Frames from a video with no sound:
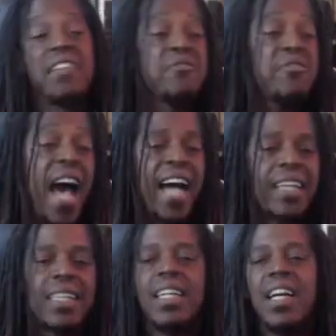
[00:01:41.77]
In
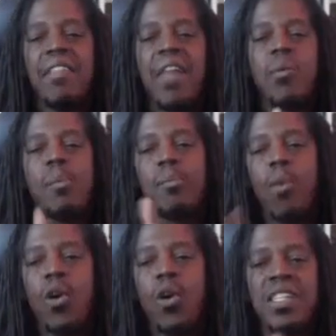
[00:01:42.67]
fact, they were
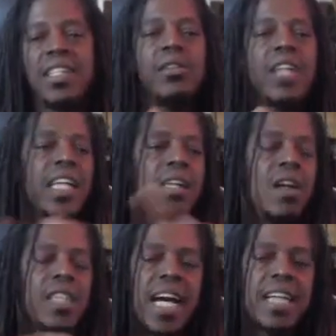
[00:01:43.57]
more skilled than the
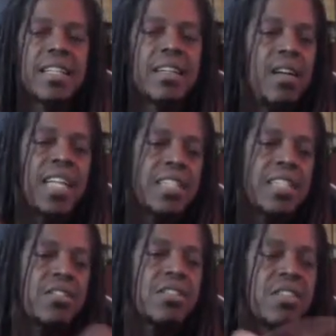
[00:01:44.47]
colonizer. The
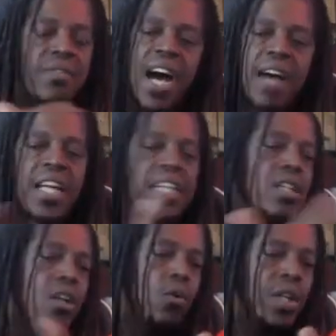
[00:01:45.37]
colonizer couldn't survive. They
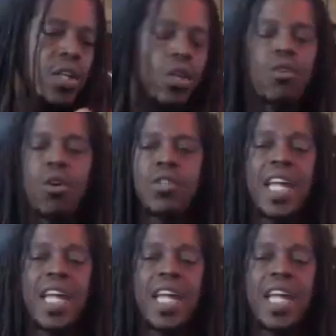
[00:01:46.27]
didn't know what to grow.